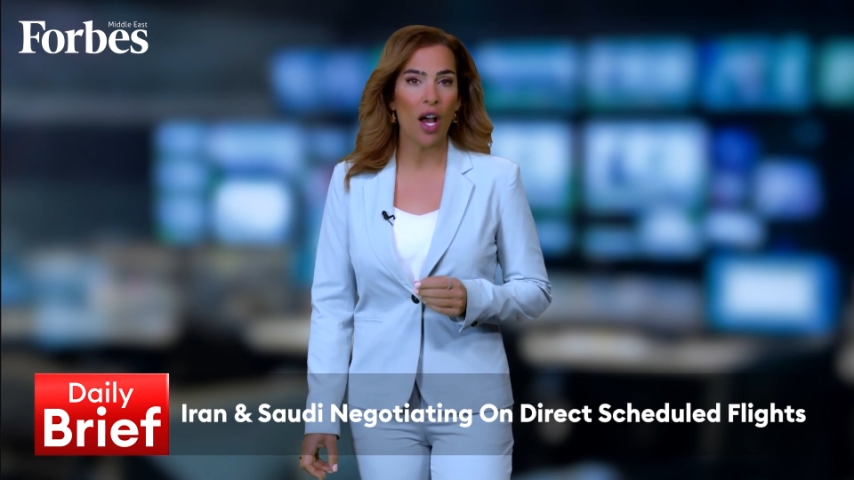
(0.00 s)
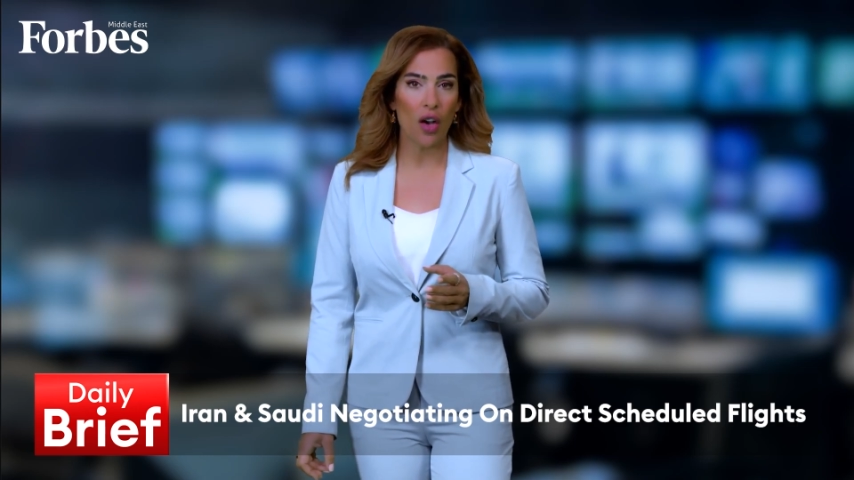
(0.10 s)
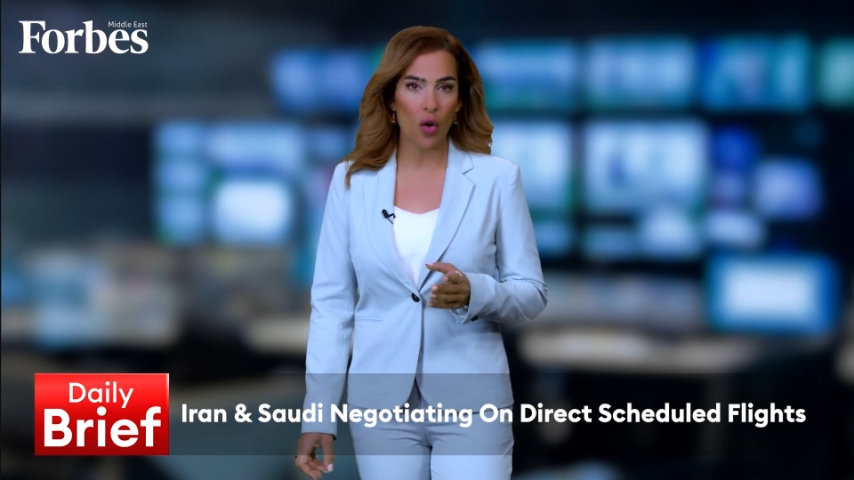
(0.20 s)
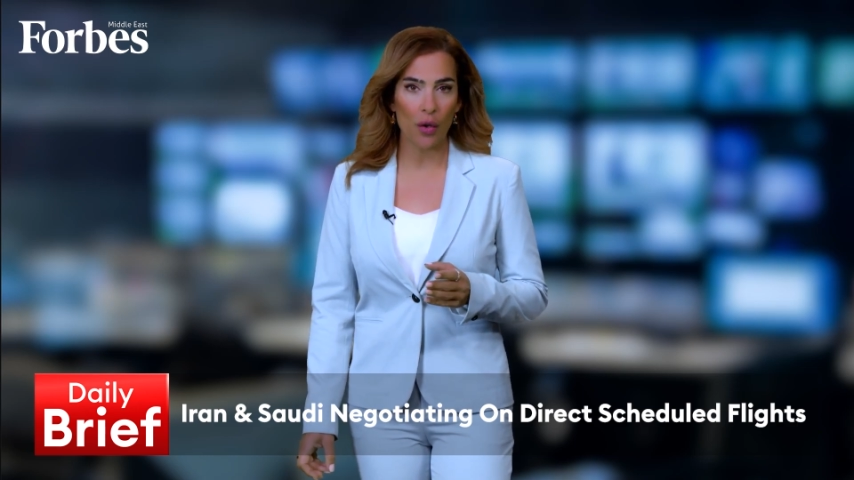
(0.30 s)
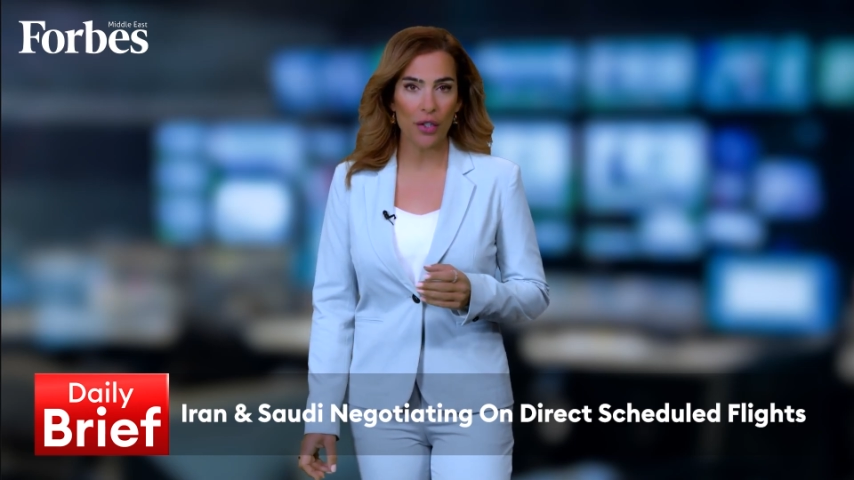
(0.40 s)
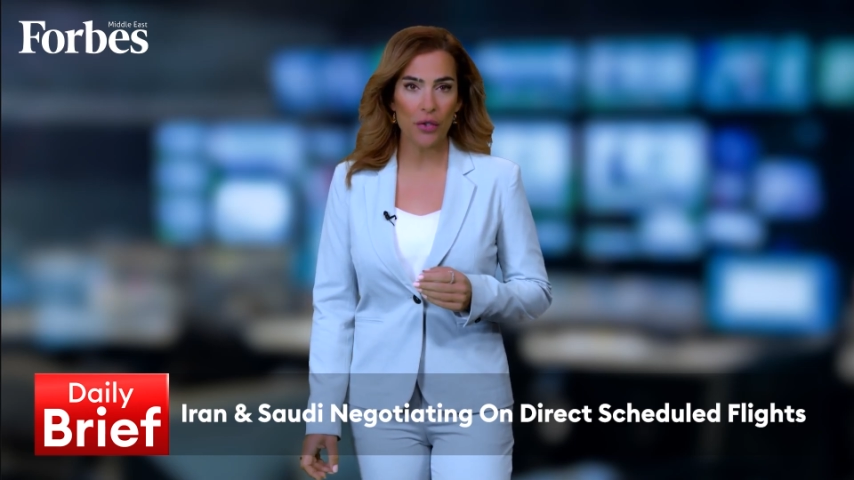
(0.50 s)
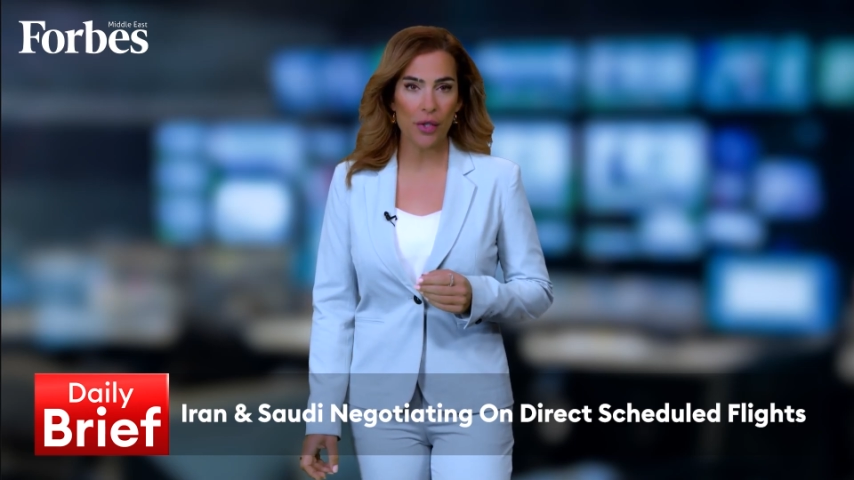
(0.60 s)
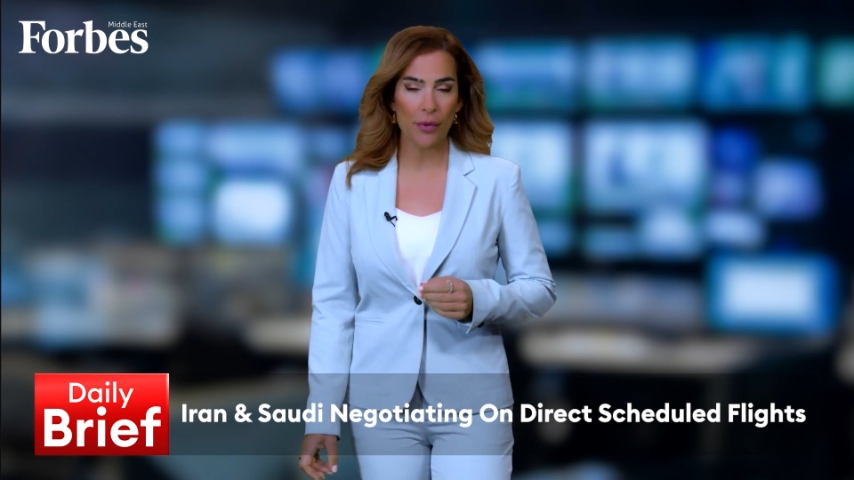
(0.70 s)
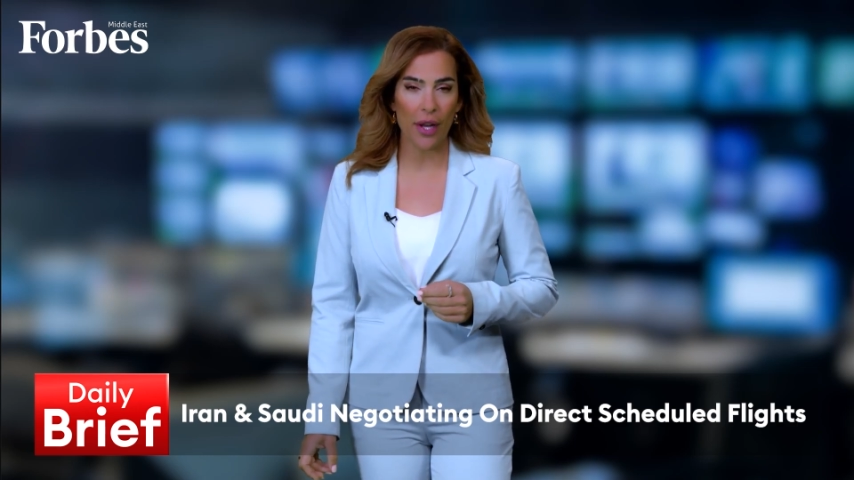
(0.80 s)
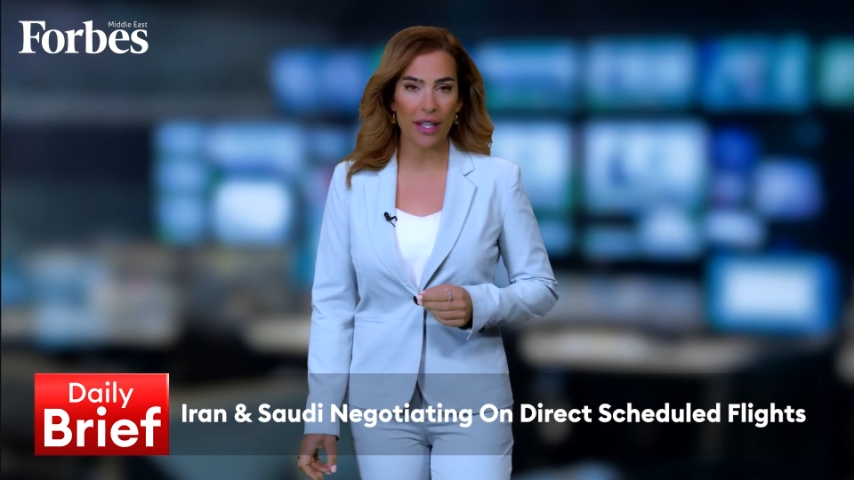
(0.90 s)
according to
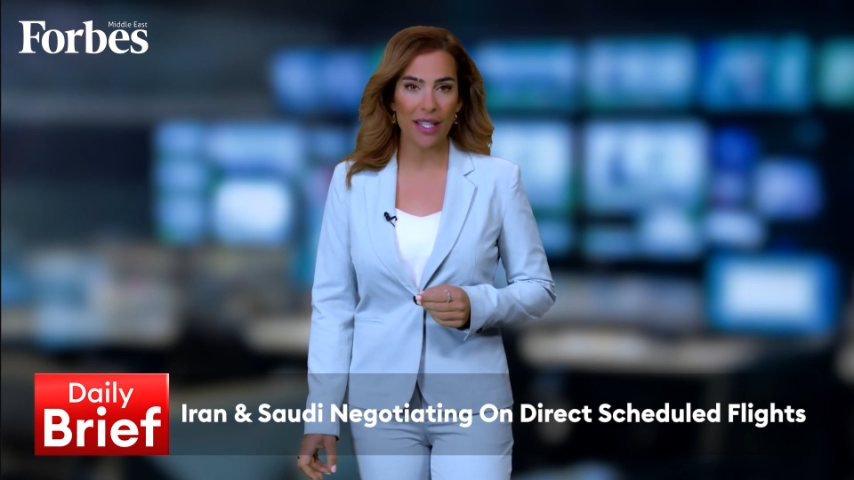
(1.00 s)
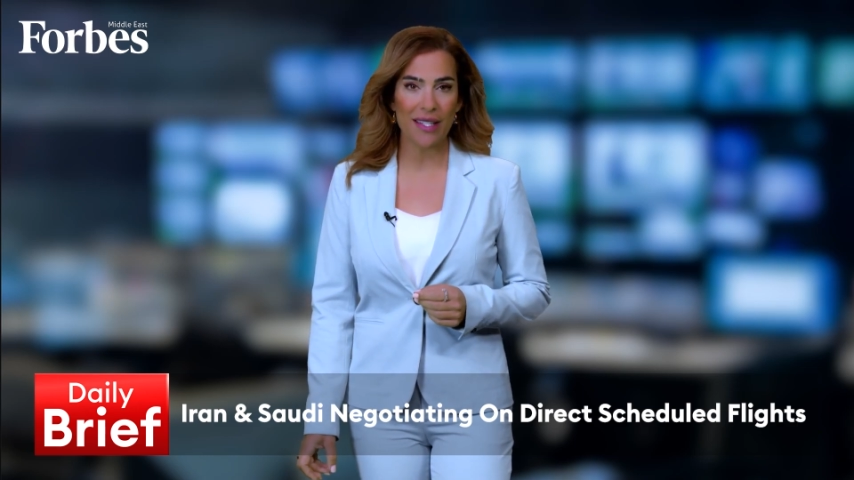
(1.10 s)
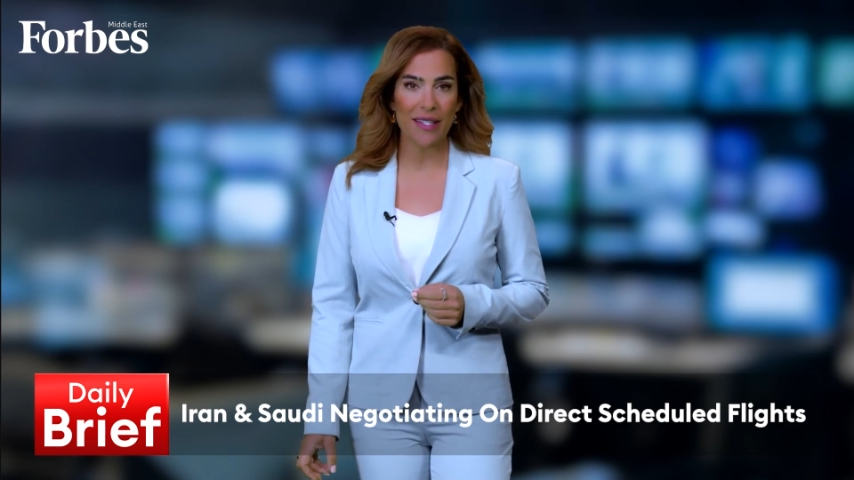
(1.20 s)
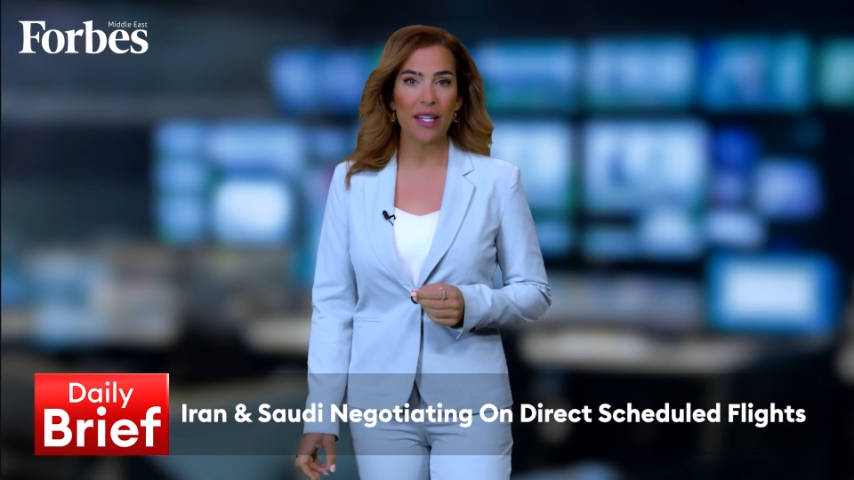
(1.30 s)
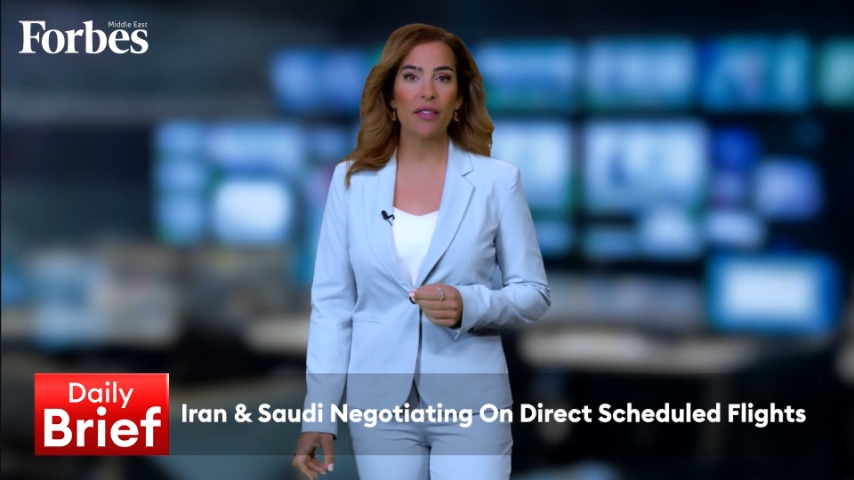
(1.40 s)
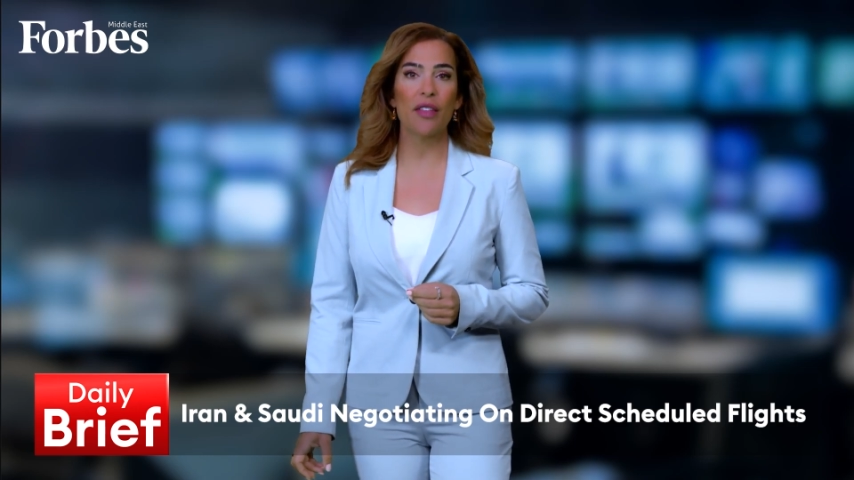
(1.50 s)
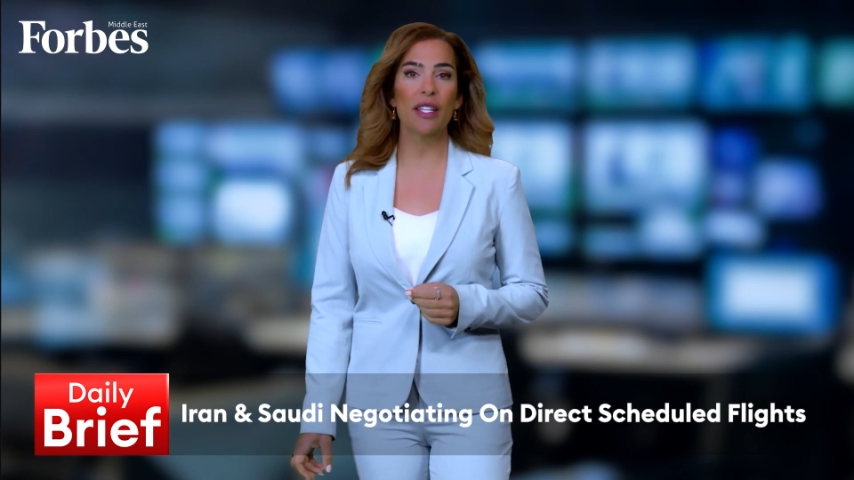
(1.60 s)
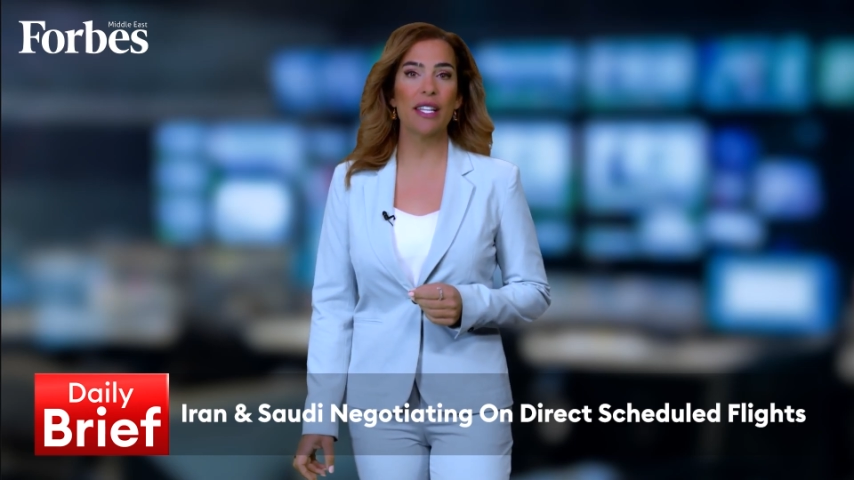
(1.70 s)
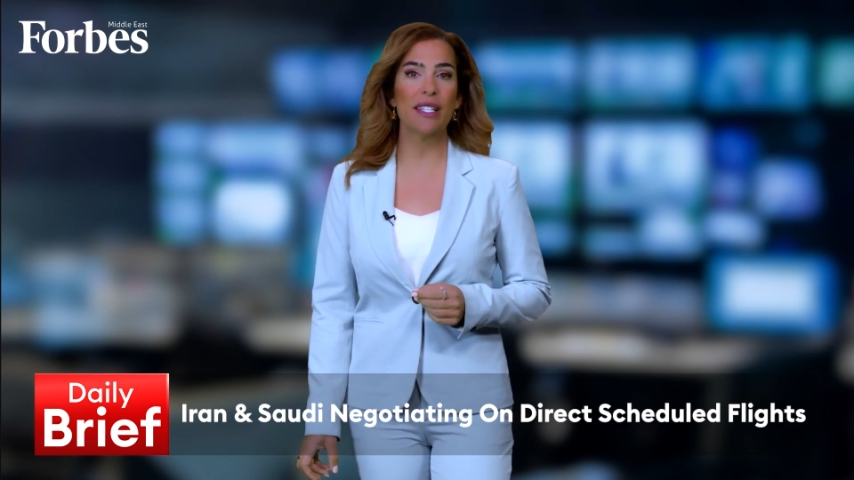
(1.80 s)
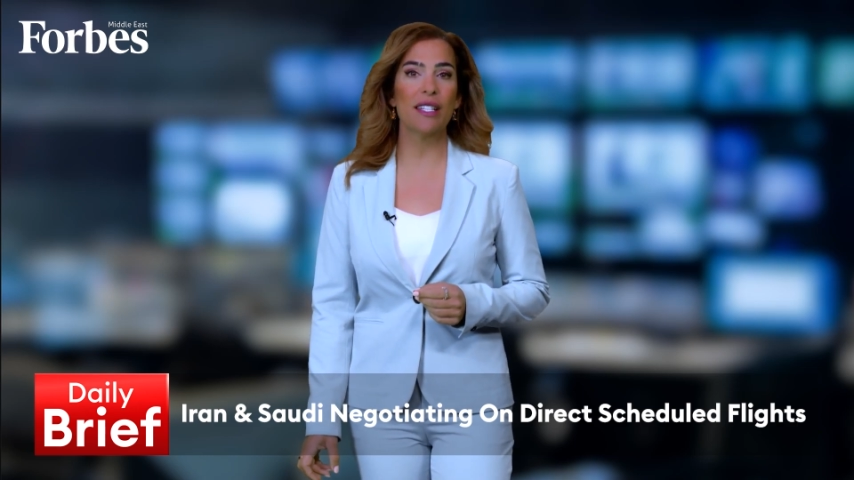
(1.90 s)
Iranian
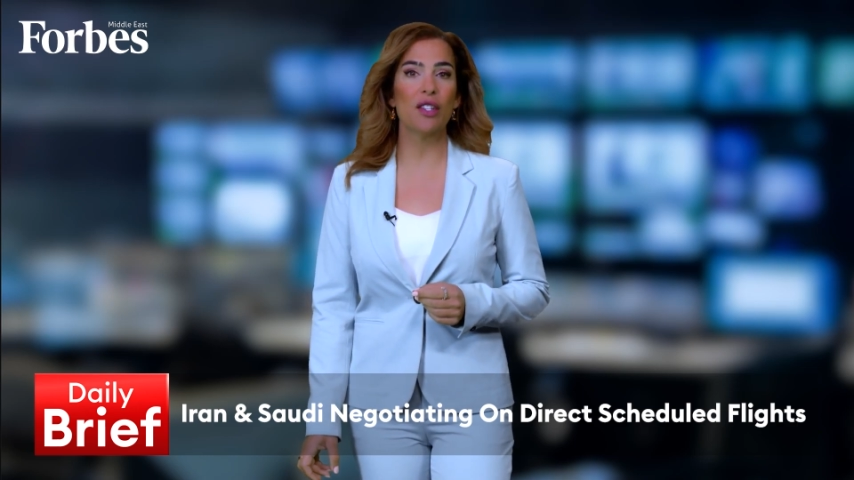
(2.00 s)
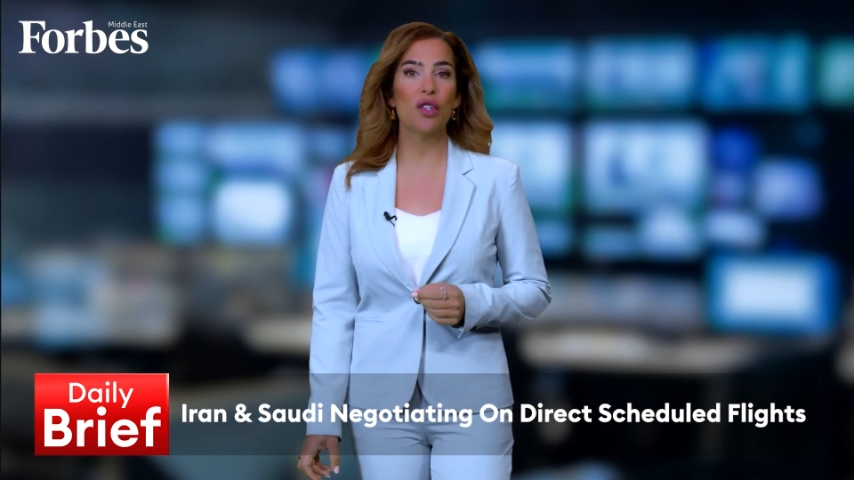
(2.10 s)
state-affiliated